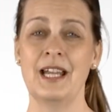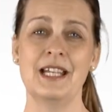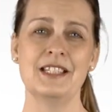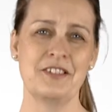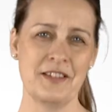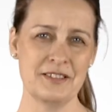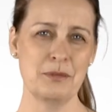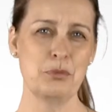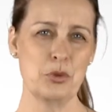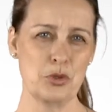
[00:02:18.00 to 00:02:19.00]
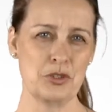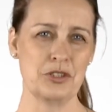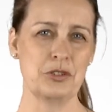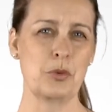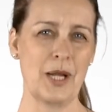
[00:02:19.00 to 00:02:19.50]
It's thus
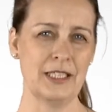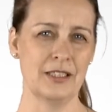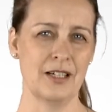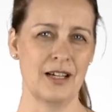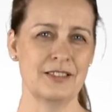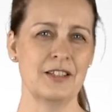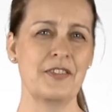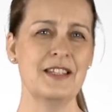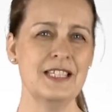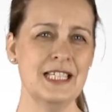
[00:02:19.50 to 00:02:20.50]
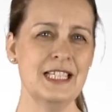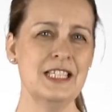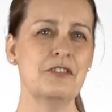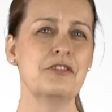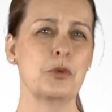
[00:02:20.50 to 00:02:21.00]
important to recognize the
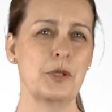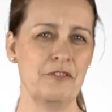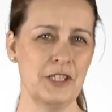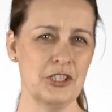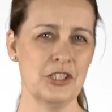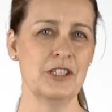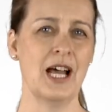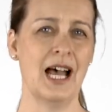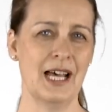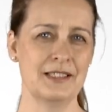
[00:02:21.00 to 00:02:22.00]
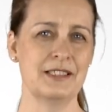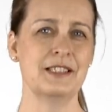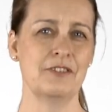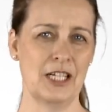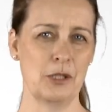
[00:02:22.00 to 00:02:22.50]
need for revision and
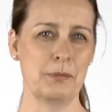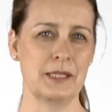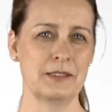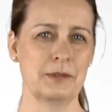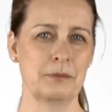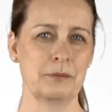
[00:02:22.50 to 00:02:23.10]
development.